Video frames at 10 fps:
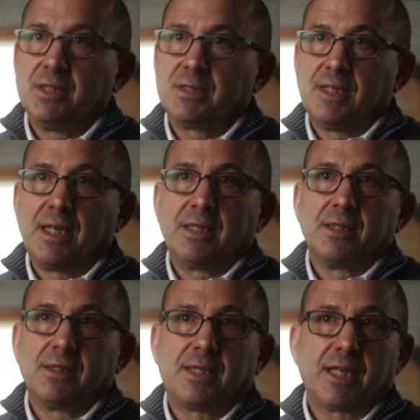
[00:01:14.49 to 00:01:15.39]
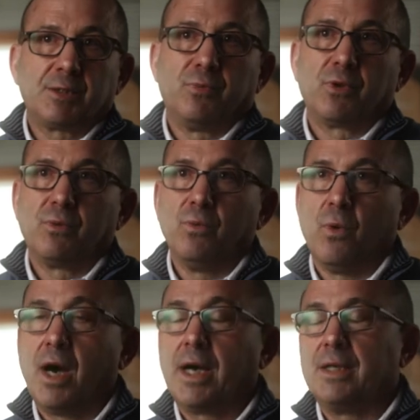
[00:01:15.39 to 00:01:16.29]
it's not a textbook
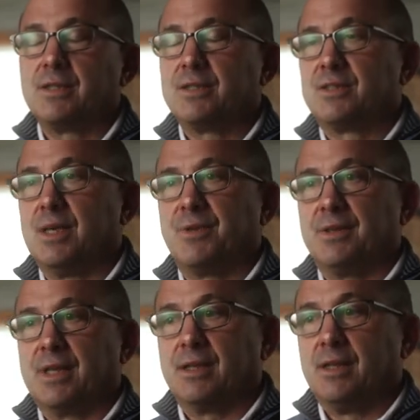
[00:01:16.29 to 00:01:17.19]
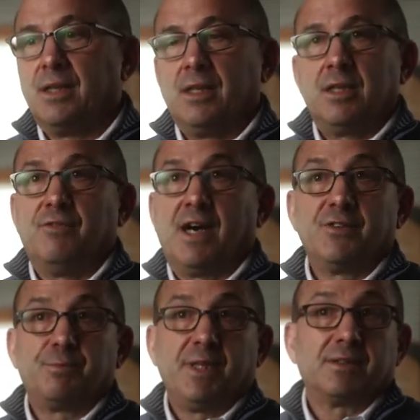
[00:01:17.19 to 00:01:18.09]
wine, it's just something that
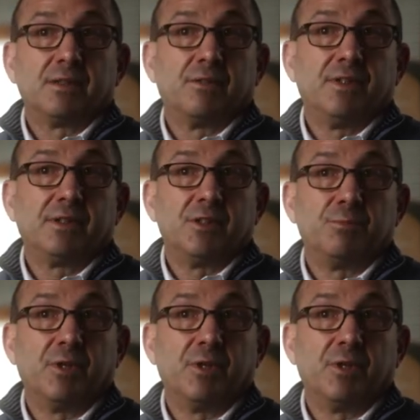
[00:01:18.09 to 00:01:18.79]
evolves based on the vintage.